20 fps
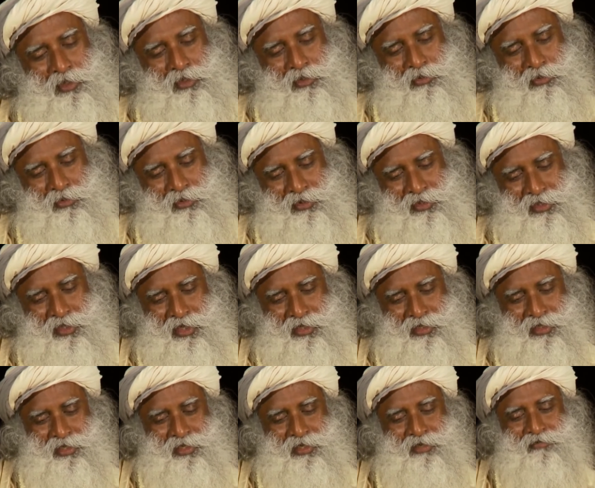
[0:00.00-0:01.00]
been doing
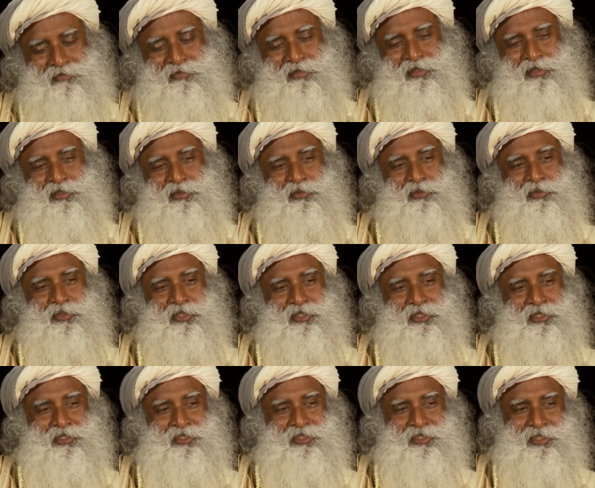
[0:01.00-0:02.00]
sadhana for 2
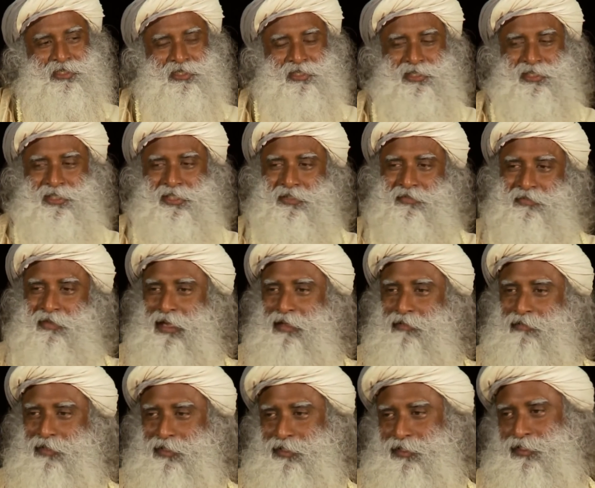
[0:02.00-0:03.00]
years, 3 years,
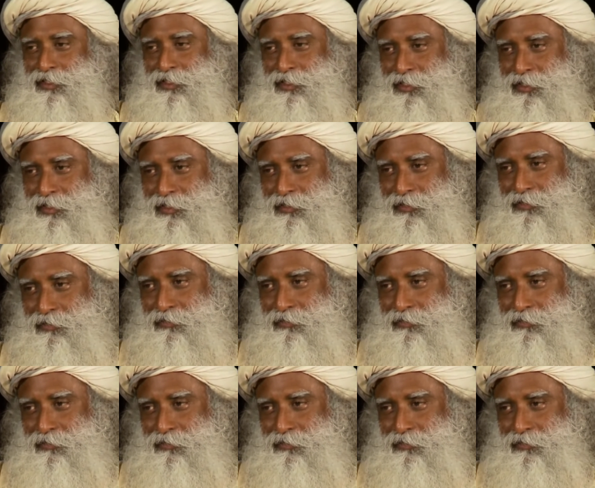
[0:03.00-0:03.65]
5 years.